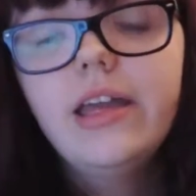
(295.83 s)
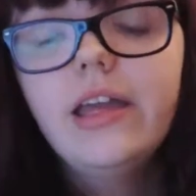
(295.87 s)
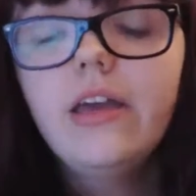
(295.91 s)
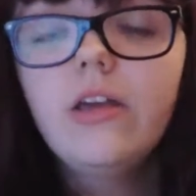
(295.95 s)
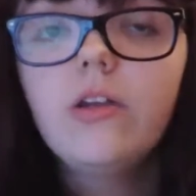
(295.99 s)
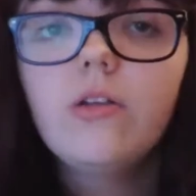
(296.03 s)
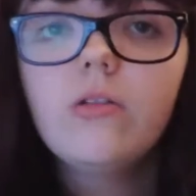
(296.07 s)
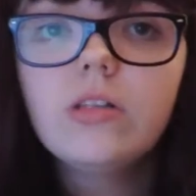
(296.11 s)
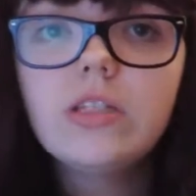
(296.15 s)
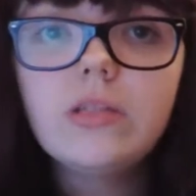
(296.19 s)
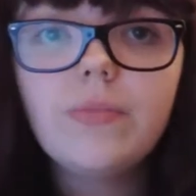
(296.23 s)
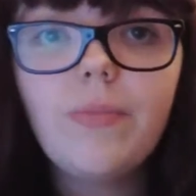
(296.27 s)

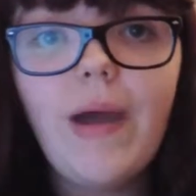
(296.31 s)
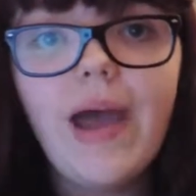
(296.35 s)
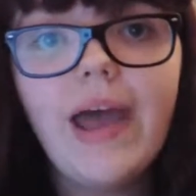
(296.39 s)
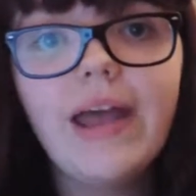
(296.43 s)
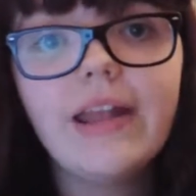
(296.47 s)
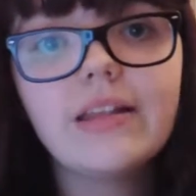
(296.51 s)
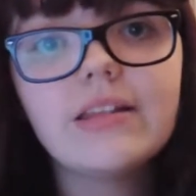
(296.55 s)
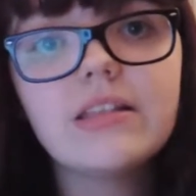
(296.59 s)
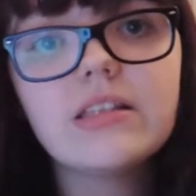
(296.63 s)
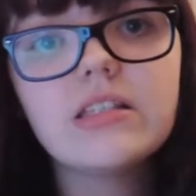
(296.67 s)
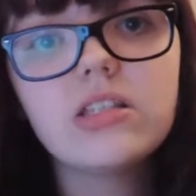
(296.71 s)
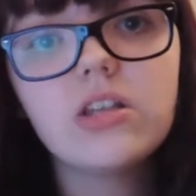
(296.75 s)
It all
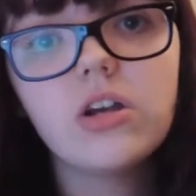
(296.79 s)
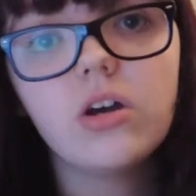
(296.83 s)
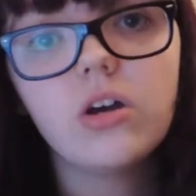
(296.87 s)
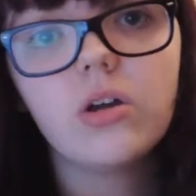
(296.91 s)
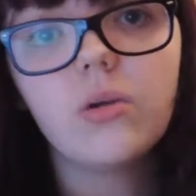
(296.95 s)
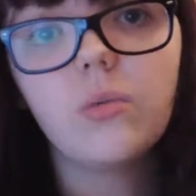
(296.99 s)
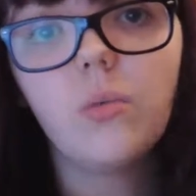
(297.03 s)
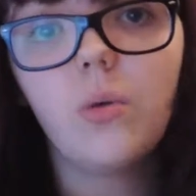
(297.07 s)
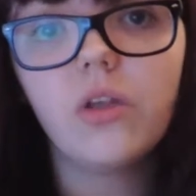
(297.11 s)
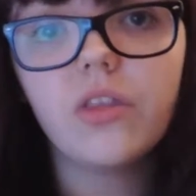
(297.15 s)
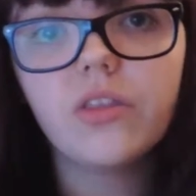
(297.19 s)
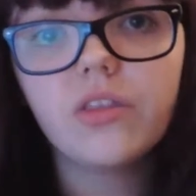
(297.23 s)
depends
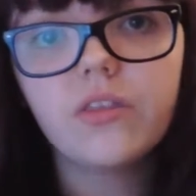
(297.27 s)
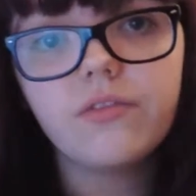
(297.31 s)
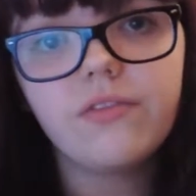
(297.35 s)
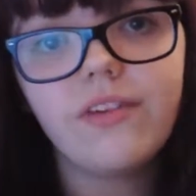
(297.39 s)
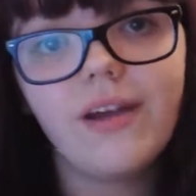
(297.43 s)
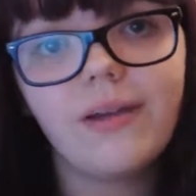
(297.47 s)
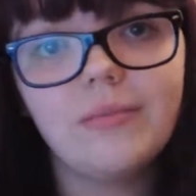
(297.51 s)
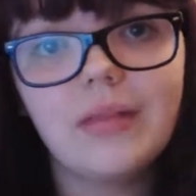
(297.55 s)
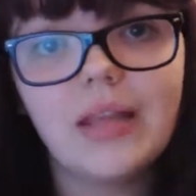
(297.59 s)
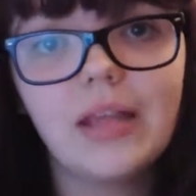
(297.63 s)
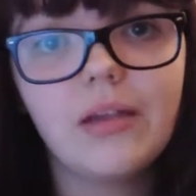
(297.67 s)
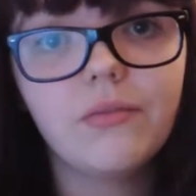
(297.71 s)
on what the
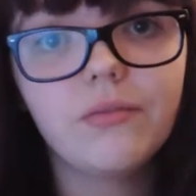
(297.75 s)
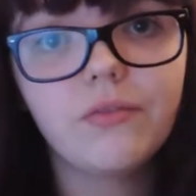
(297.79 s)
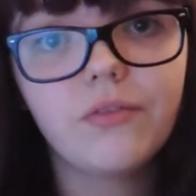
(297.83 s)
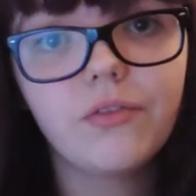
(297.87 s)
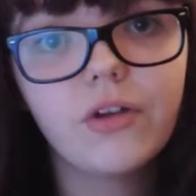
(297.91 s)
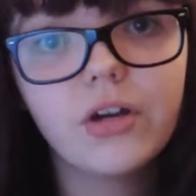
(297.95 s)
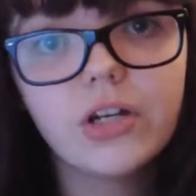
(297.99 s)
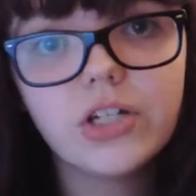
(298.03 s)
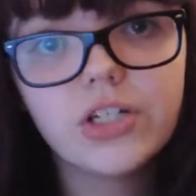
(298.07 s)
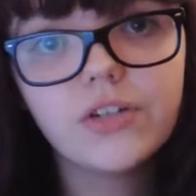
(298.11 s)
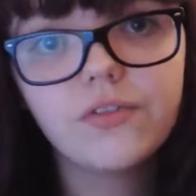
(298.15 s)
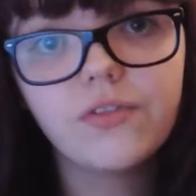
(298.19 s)
family in
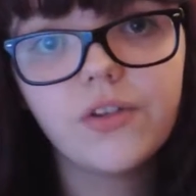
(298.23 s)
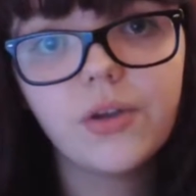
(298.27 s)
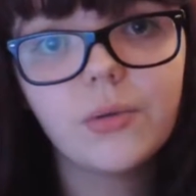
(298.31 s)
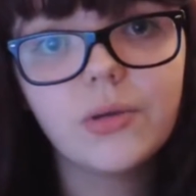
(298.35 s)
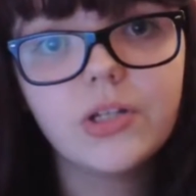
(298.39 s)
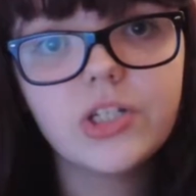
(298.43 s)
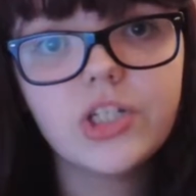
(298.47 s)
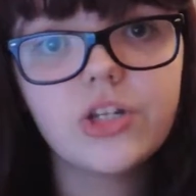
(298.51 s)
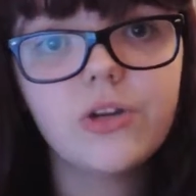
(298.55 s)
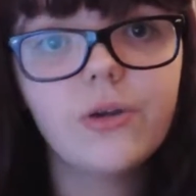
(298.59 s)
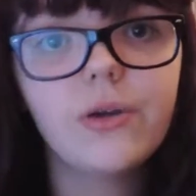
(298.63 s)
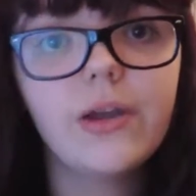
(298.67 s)
front of you
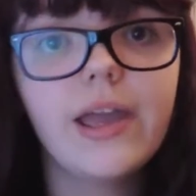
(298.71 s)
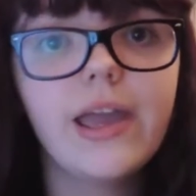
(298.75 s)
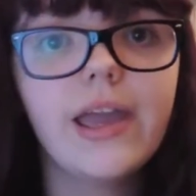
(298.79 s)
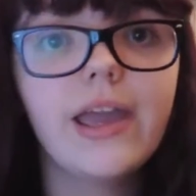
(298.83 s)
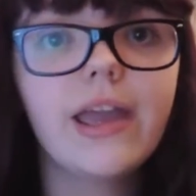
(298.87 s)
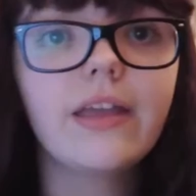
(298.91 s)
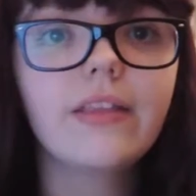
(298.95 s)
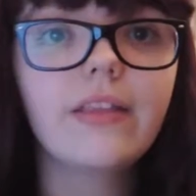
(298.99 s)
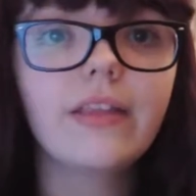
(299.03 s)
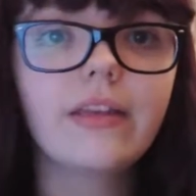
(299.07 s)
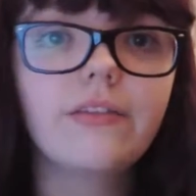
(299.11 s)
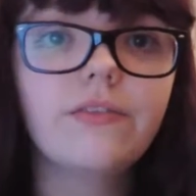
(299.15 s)
are
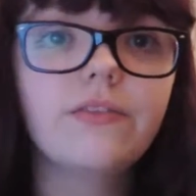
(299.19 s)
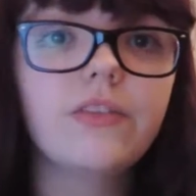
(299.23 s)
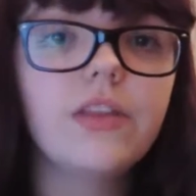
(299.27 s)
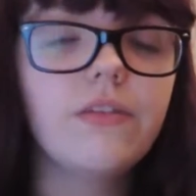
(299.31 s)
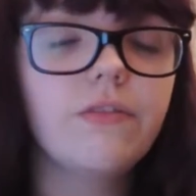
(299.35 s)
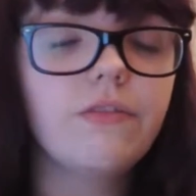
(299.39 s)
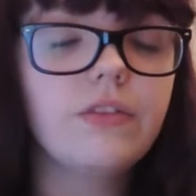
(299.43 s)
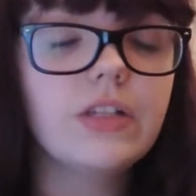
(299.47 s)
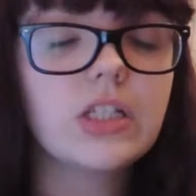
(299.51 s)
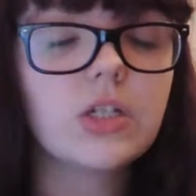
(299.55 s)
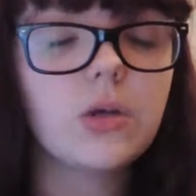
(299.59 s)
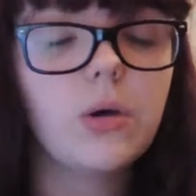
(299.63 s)
doing.
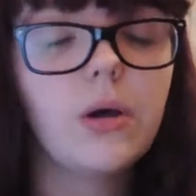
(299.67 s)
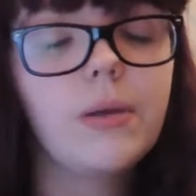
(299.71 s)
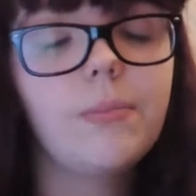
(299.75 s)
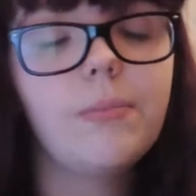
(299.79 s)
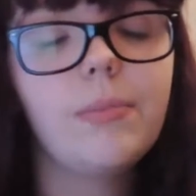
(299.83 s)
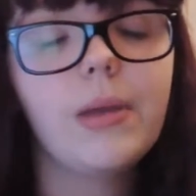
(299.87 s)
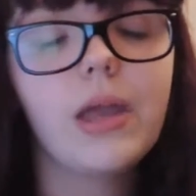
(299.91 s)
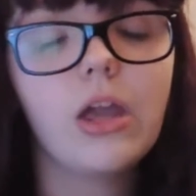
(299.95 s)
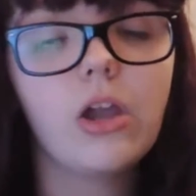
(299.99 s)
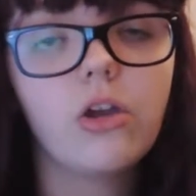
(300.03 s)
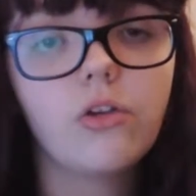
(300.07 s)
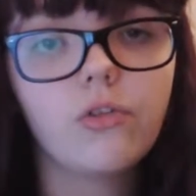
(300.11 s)
If it's quite a
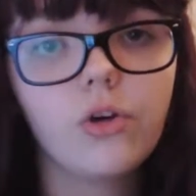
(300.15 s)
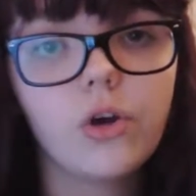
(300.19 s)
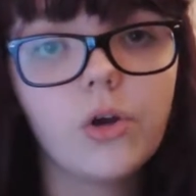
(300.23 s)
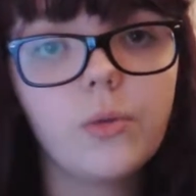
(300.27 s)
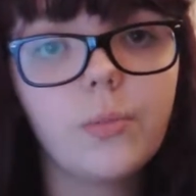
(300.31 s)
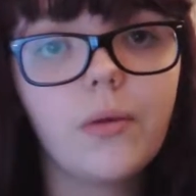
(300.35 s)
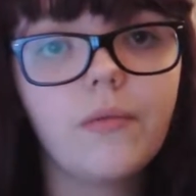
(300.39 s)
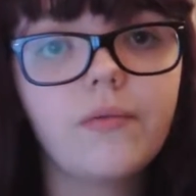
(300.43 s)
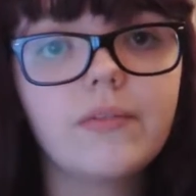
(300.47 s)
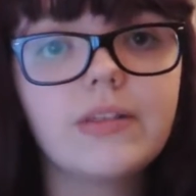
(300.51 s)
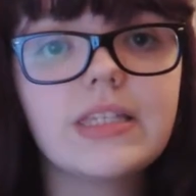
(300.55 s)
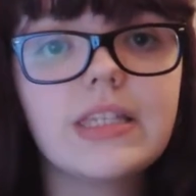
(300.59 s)
big
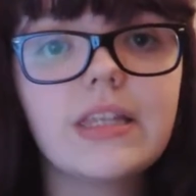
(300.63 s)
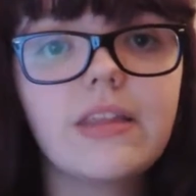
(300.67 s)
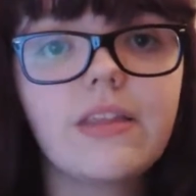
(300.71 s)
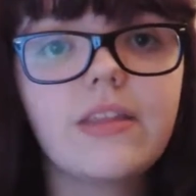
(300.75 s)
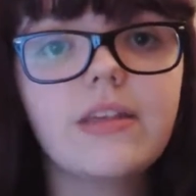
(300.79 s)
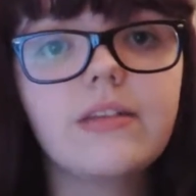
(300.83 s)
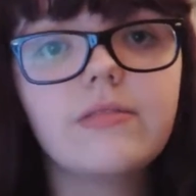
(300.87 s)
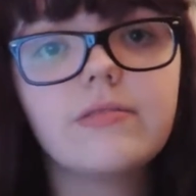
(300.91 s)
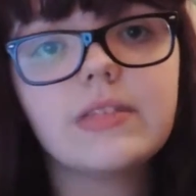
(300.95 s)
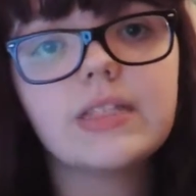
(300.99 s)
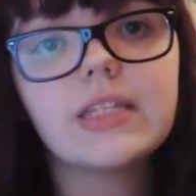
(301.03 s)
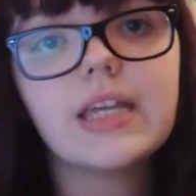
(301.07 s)
group, obviously
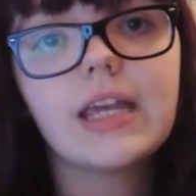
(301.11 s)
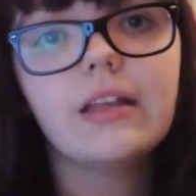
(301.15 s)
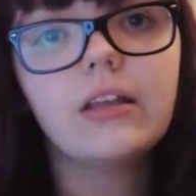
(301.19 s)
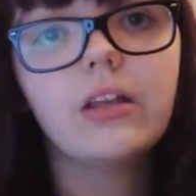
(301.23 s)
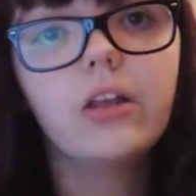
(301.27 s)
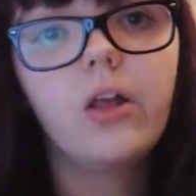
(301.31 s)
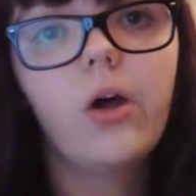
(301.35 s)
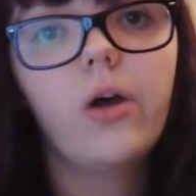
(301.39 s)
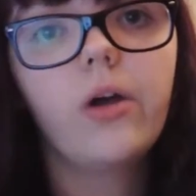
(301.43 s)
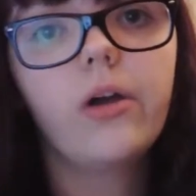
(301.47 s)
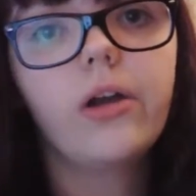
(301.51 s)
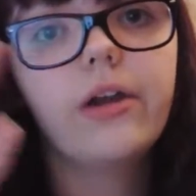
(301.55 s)
they have to take
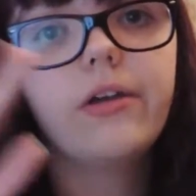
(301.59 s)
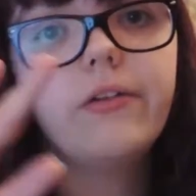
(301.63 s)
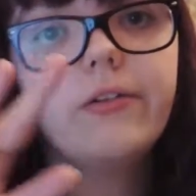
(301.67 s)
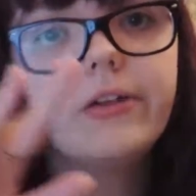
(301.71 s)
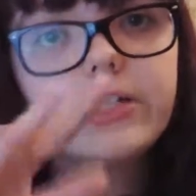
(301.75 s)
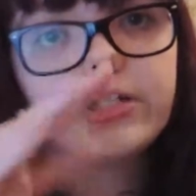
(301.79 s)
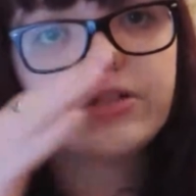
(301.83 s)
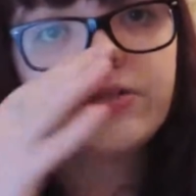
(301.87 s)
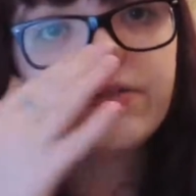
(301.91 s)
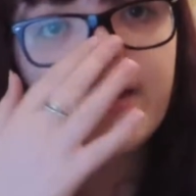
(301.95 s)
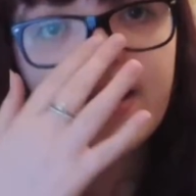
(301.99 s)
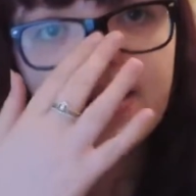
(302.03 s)
longer
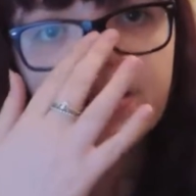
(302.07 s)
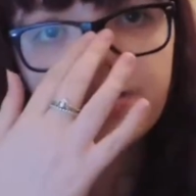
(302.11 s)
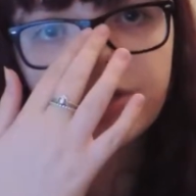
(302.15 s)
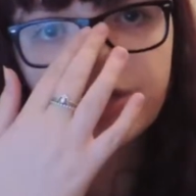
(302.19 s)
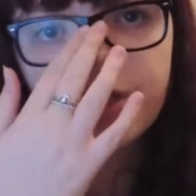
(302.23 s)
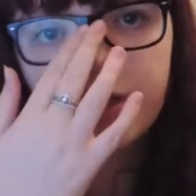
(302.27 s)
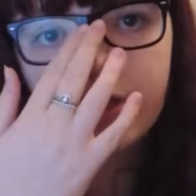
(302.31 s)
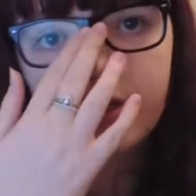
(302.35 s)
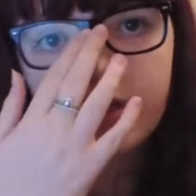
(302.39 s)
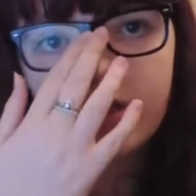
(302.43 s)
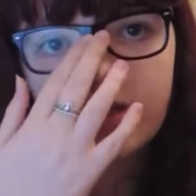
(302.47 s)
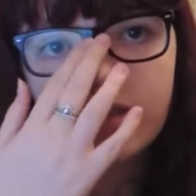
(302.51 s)

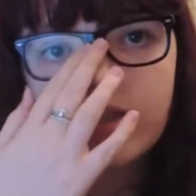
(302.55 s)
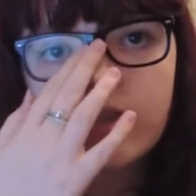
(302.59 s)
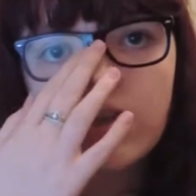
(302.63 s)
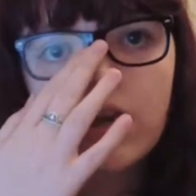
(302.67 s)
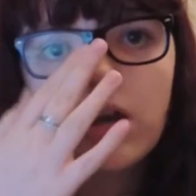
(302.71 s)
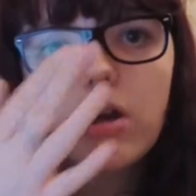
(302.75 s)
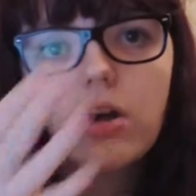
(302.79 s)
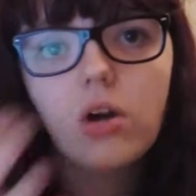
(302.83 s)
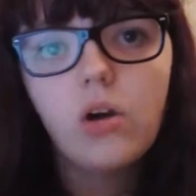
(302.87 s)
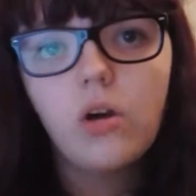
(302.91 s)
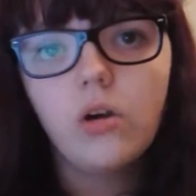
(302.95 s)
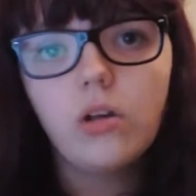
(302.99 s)
interactions.
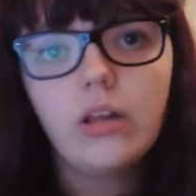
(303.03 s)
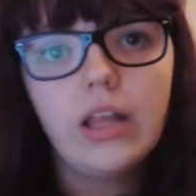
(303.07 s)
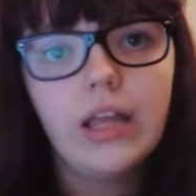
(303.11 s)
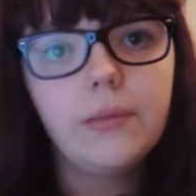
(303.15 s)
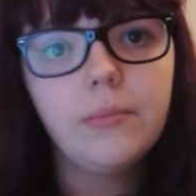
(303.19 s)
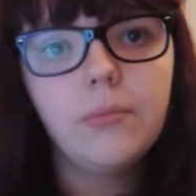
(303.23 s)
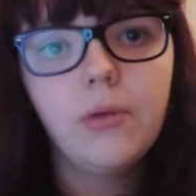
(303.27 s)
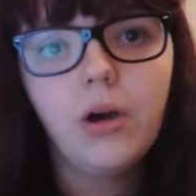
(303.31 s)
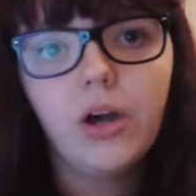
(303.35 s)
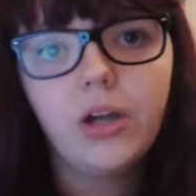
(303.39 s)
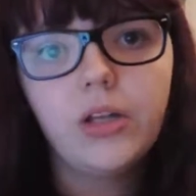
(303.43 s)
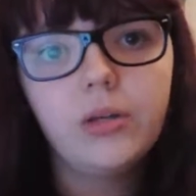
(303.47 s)

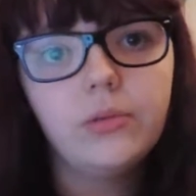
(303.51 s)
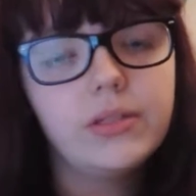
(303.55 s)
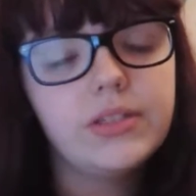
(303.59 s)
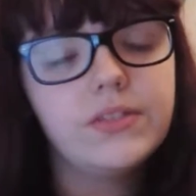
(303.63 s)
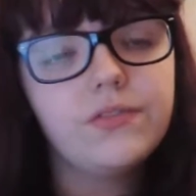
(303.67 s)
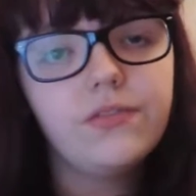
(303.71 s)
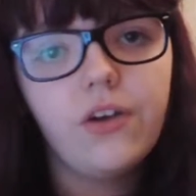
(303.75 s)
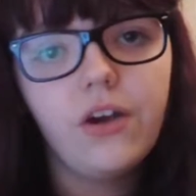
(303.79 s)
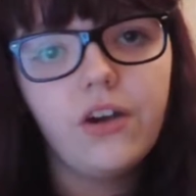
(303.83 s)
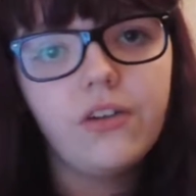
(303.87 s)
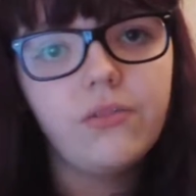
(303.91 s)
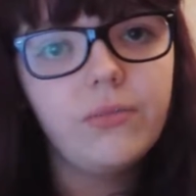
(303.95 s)
Like mine
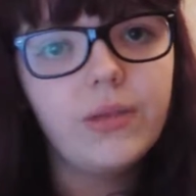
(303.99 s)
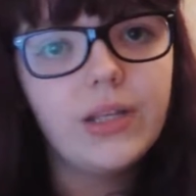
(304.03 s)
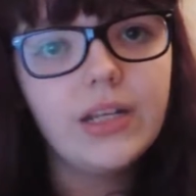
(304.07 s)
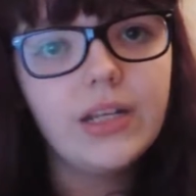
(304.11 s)
was 5